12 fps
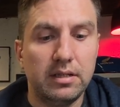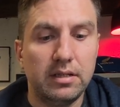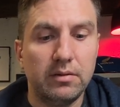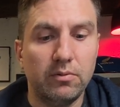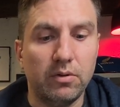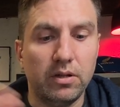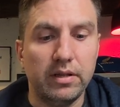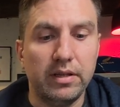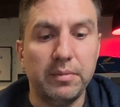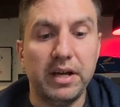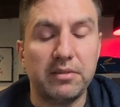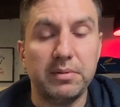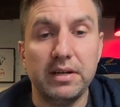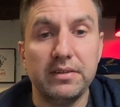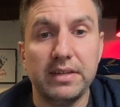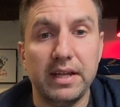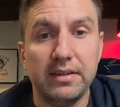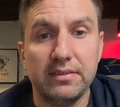well, in my experience,
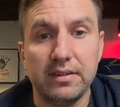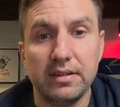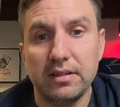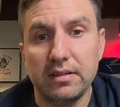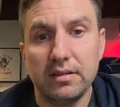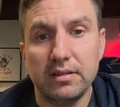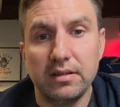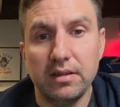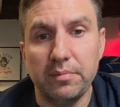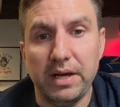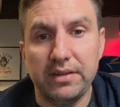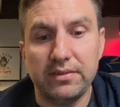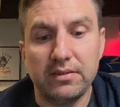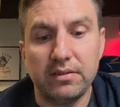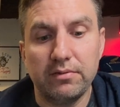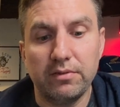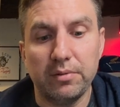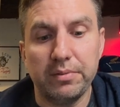that isn't the best
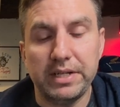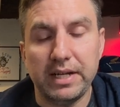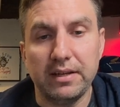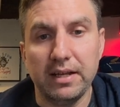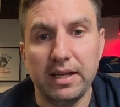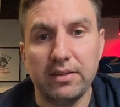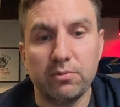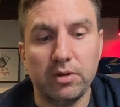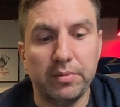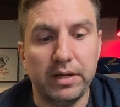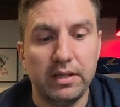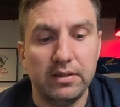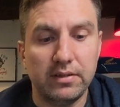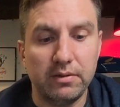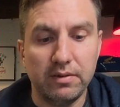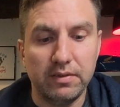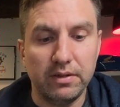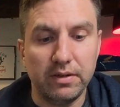for protecting against wheel bite. So
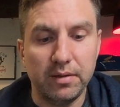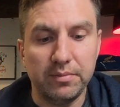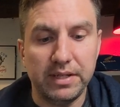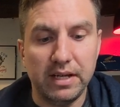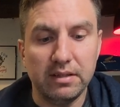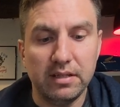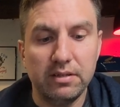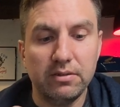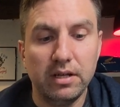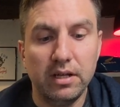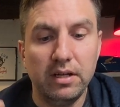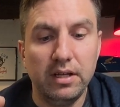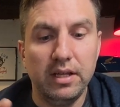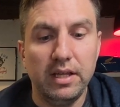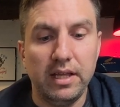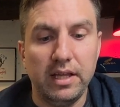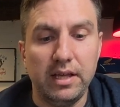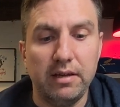even though it comes down low,
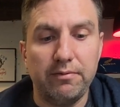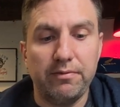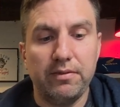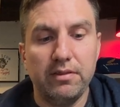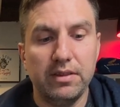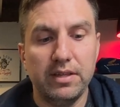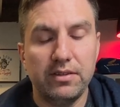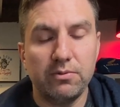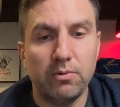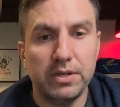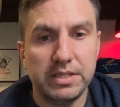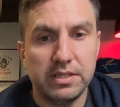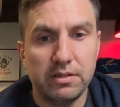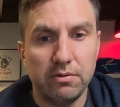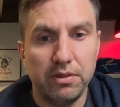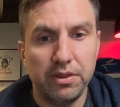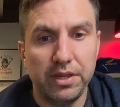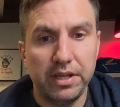if this wasn't so
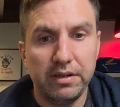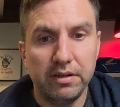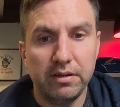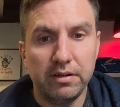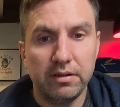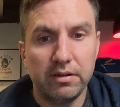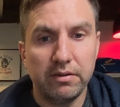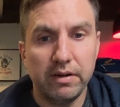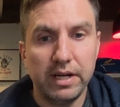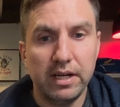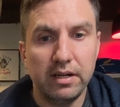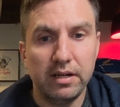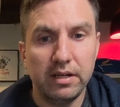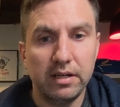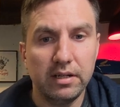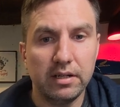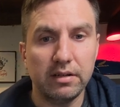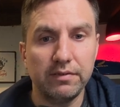thin right here, I
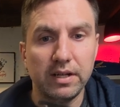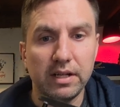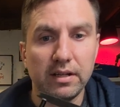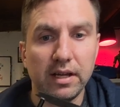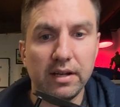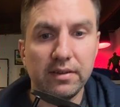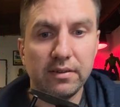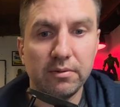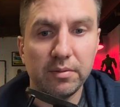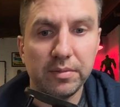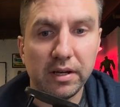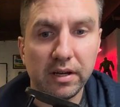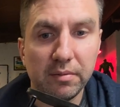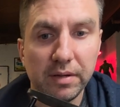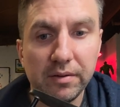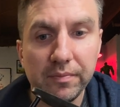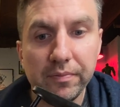don't know if you can kind of see what I'm talking about.